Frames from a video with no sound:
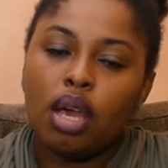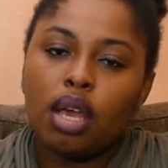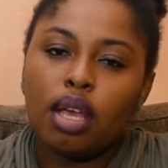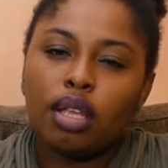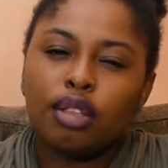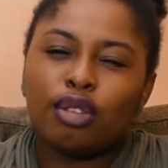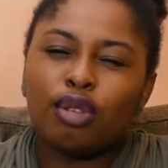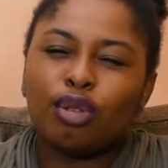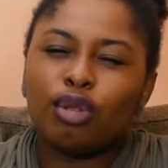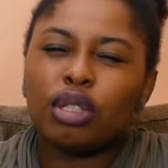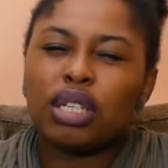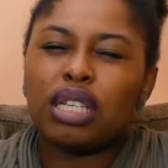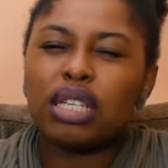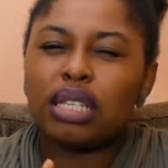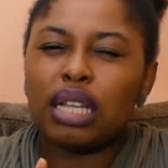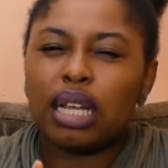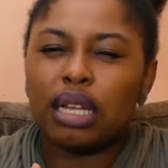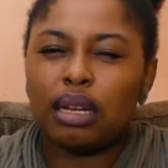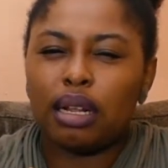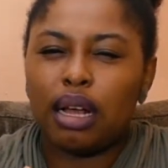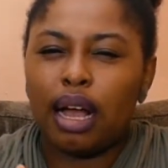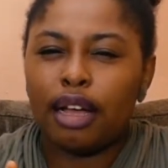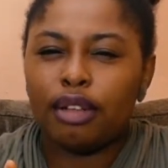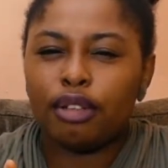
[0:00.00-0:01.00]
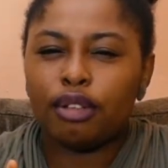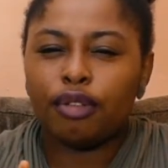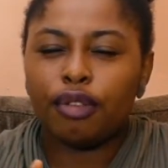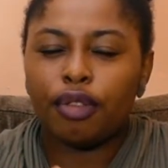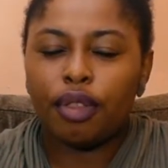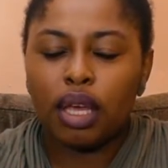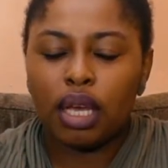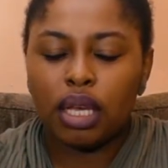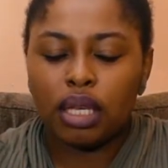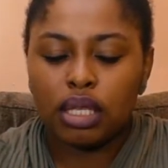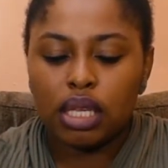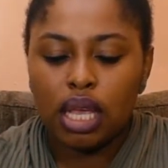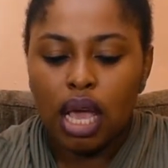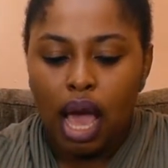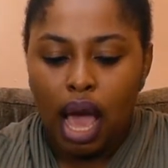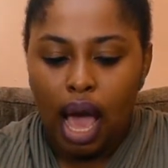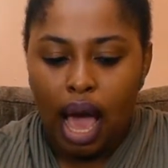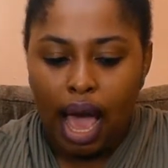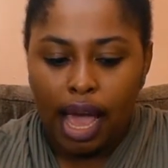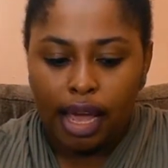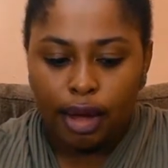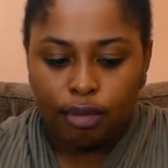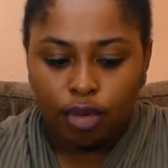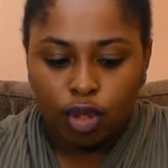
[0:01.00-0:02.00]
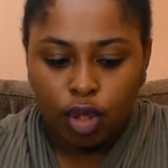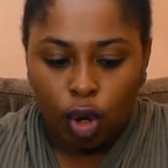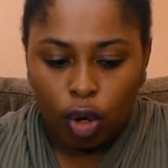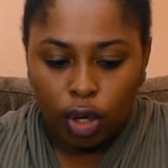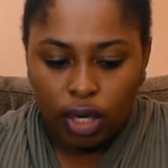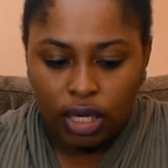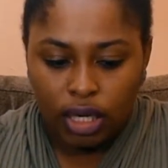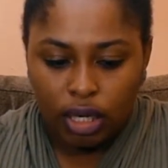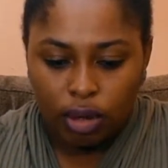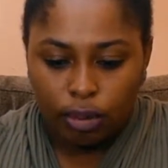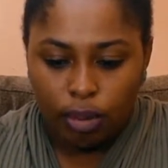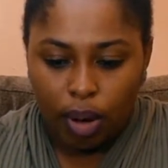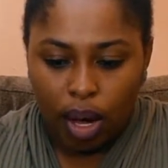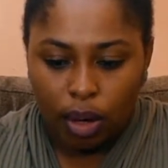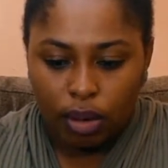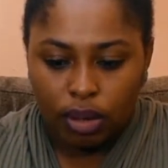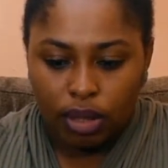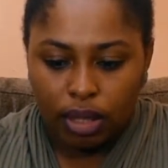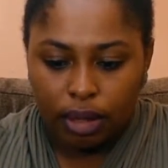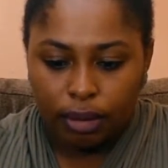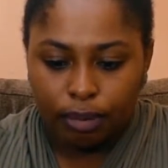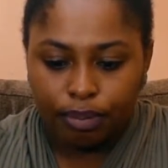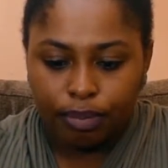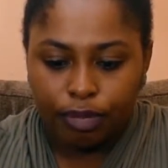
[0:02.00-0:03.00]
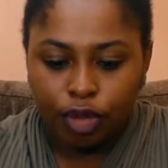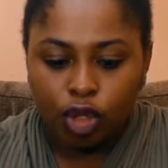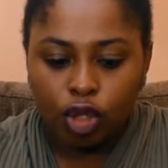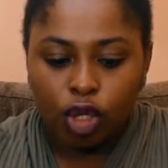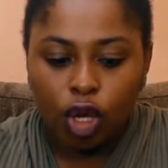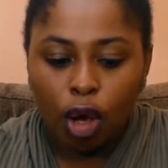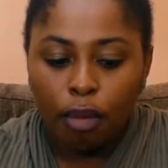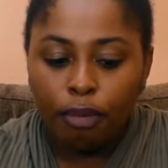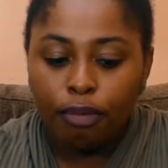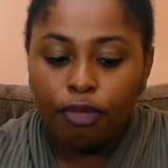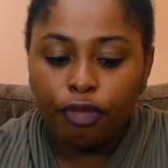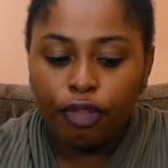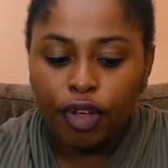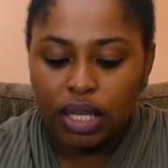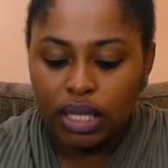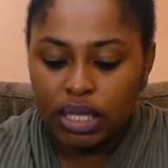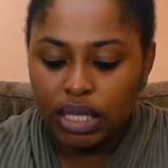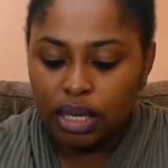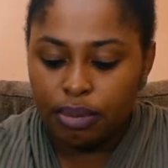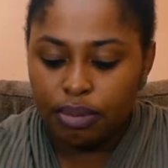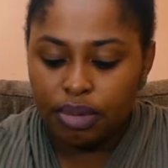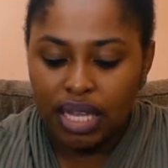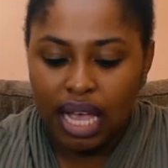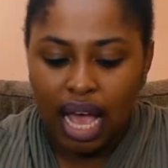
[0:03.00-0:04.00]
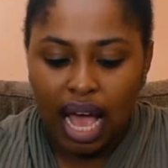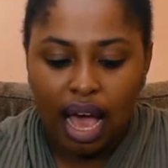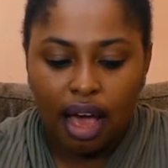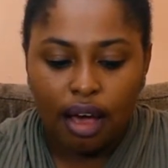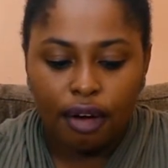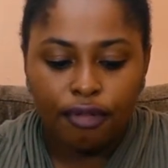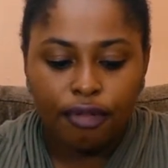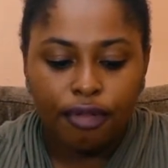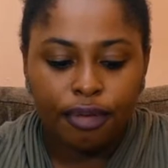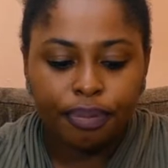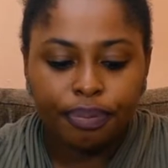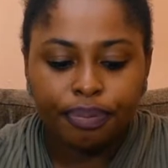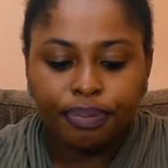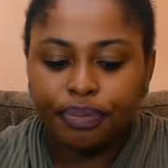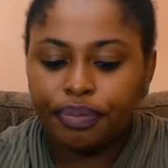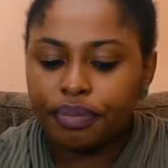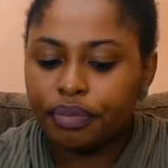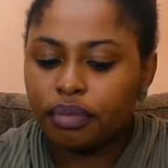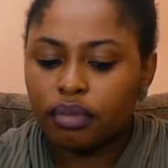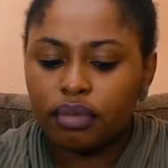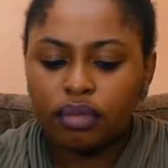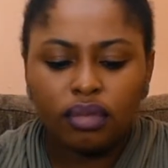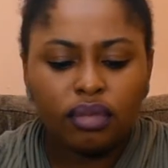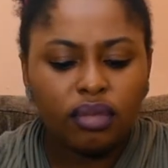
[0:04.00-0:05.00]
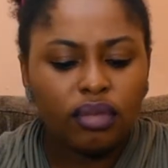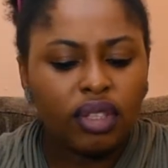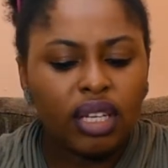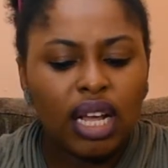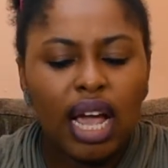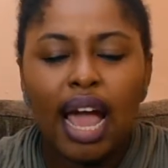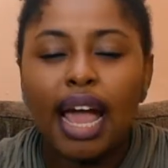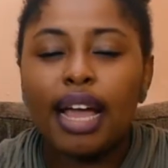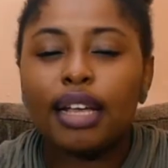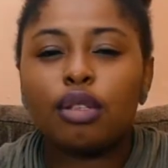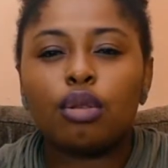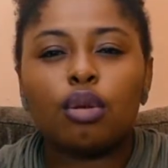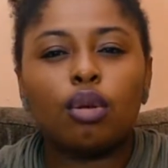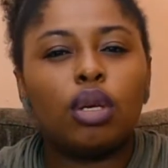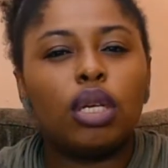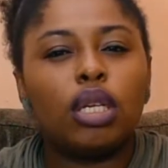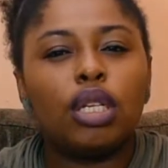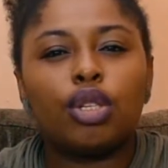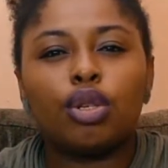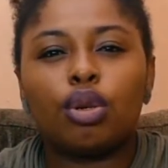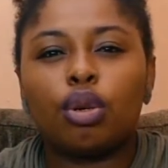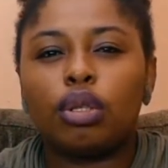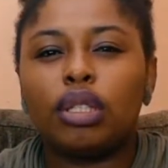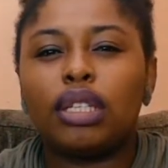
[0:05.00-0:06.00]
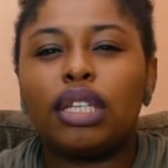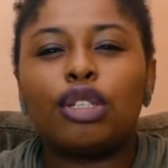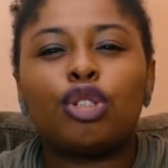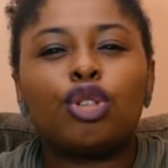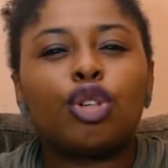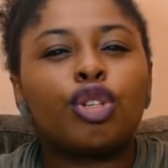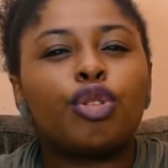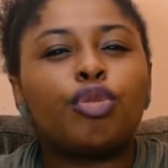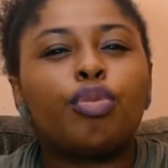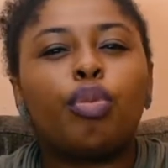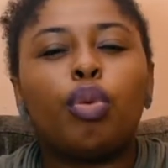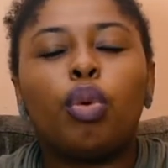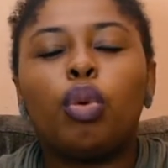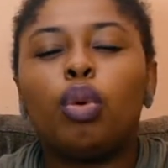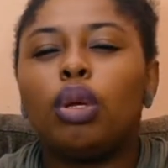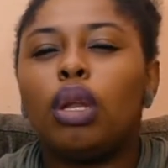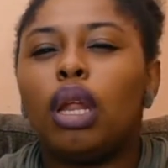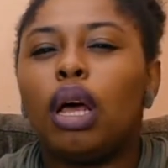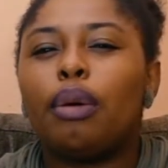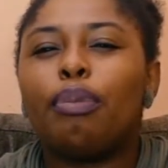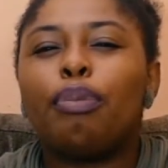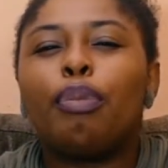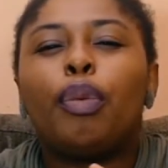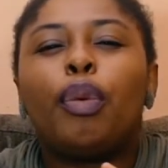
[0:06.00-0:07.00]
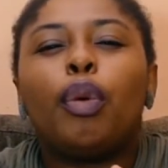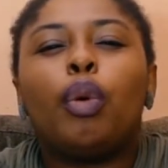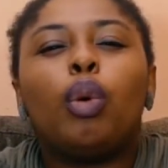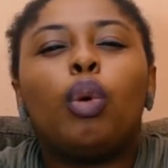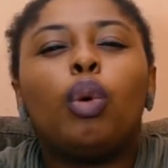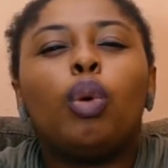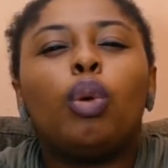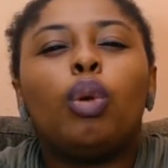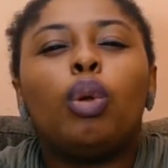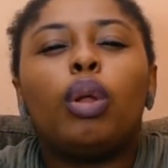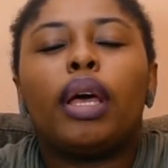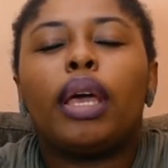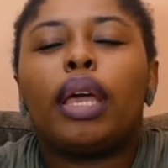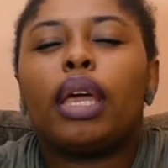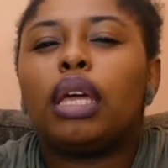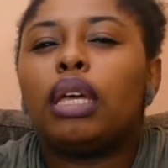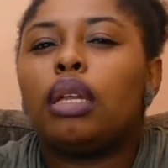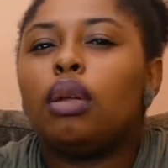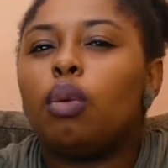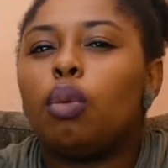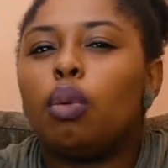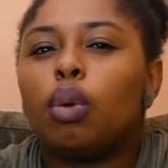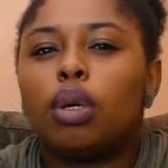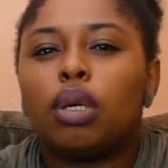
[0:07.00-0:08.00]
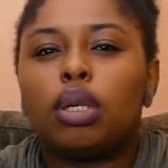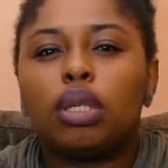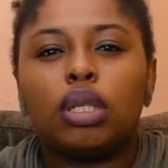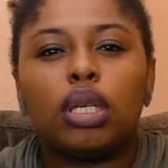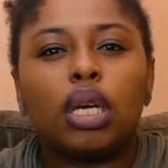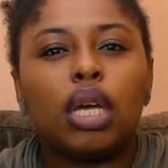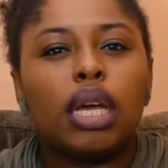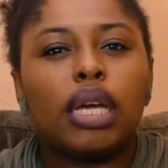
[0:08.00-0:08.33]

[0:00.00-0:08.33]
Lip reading: So these are the kind of things I am talking about. Some victims have isolation. They just pull inward.